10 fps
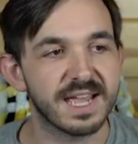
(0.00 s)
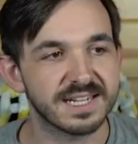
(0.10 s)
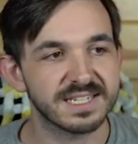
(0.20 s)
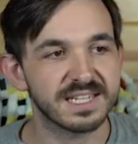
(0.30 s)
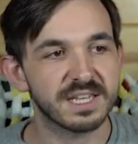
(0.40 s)

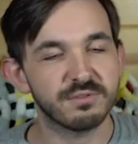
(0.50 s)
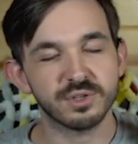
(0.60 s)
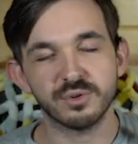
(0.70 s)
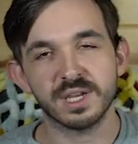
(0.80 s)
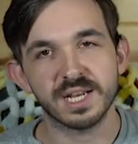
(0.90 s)
19th level,
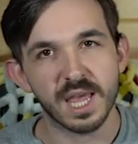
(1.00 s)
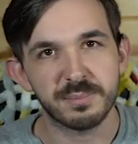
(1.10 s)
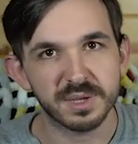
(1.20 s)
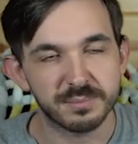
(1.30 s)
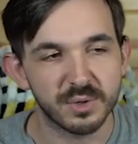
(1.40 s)
you get
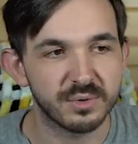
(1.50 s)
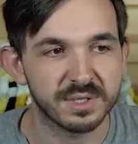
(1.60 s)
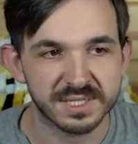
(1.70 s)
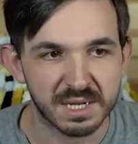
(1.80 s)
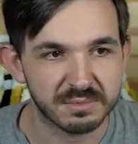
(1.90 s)
Epic
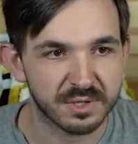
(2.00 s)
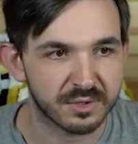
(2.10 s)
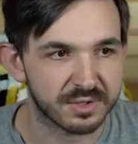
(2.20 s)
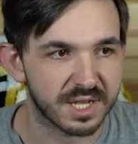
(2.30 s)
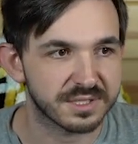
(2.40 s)
Boon, same as
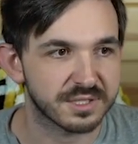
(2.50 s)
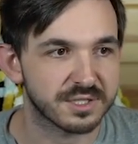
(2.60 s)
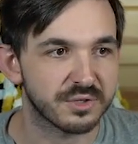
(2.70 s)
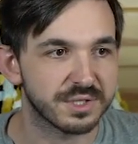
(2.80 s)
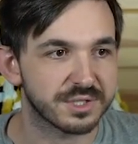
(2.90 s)
other classes.
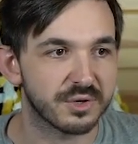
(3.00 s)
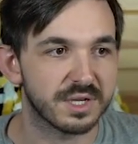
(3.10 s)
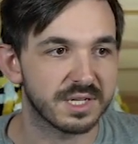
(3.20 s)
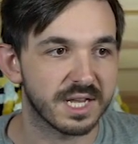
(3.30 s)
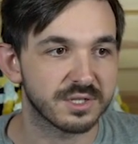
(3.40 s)
So let's go
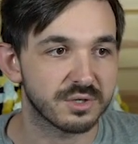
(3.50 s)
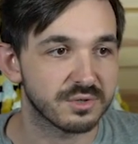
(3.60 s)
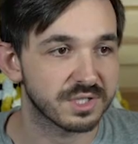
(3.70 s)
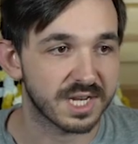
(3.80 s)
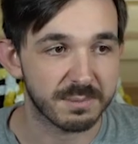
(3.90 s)
ahead and
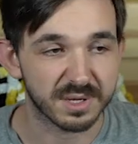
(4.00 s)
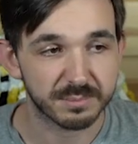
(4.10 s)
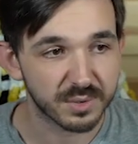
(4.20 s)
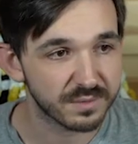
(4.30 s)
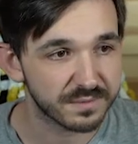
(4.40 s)
choose an Epic
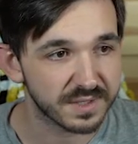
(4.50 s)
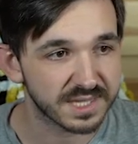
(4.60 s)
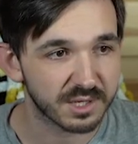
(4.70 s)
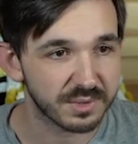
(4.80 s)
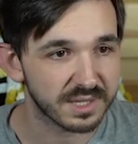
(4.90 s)
Boon
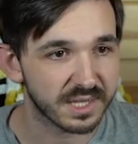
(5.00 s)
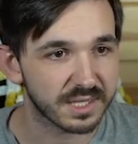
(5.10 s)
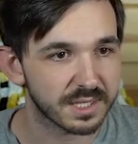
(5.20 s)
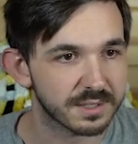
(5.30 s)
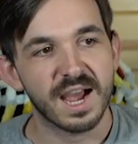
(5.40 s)
feat that we
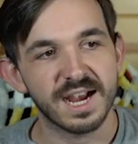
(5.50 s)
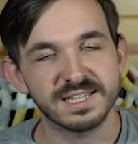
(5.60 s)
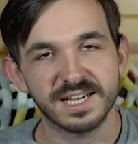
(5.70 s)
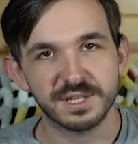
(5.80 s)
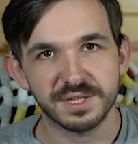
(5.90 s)
like. I
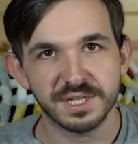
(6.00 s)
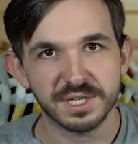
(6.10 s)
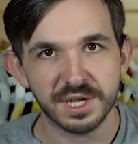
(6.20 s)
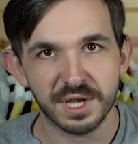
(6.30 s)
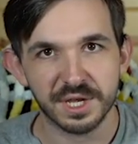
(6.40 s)
like the
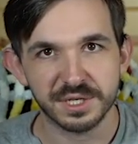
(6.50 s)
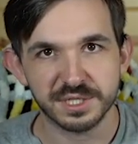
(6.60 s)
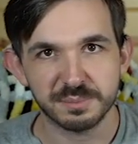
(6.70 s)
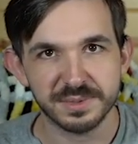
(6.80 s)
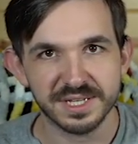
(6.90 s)

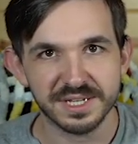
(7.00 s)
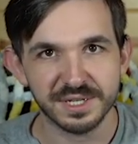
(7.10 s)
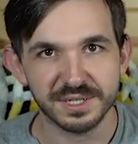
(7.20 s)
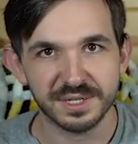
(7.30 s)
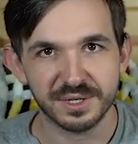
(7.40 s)

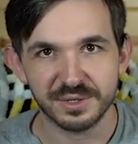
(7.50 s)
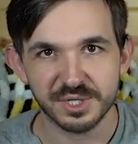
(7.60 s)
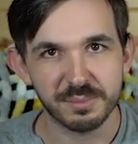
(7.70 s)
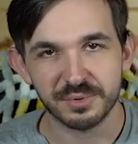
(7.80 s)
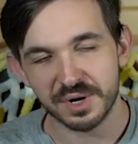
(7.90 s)
speed,
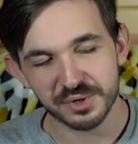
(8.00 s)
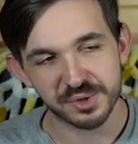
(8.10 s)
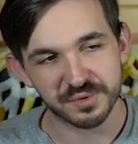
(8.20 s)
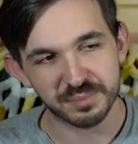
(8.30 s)
jump around all over the